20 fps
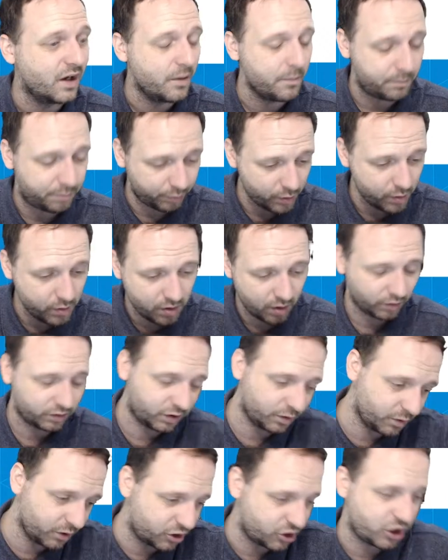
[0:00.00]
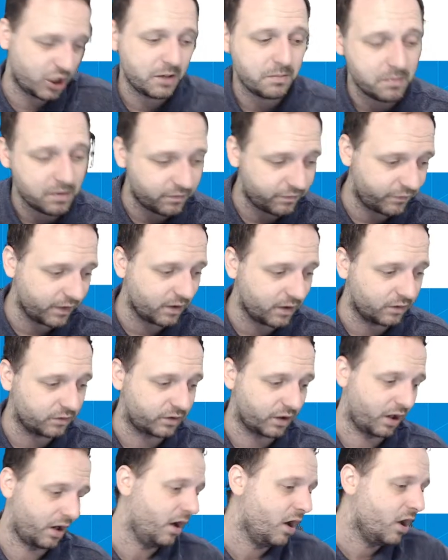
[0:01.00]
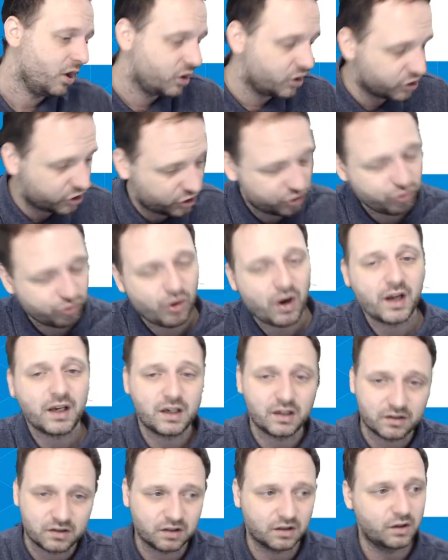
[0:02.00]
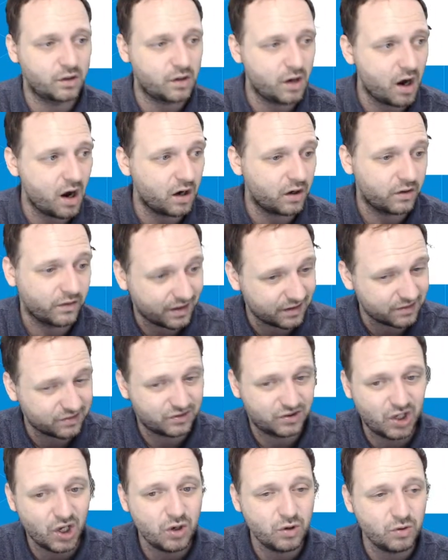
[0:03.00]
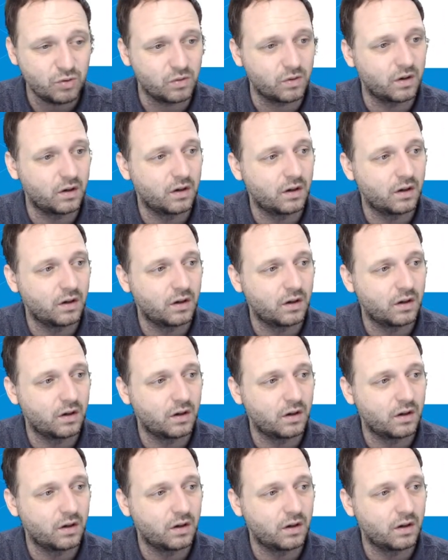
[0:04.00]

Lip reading: Bruno to a cheap midfielder, your striker to Lukaku, that's 2.